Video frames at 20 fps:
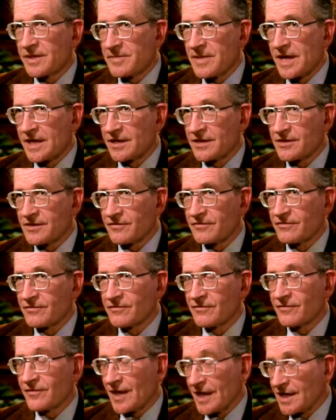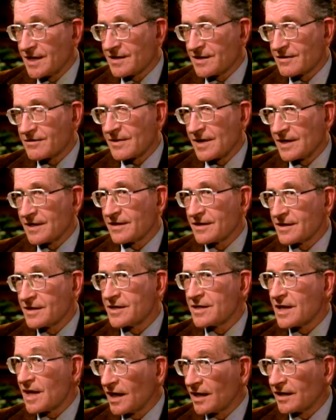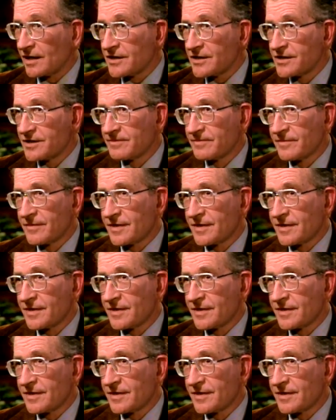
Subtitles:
matters of faith rather than knowledge.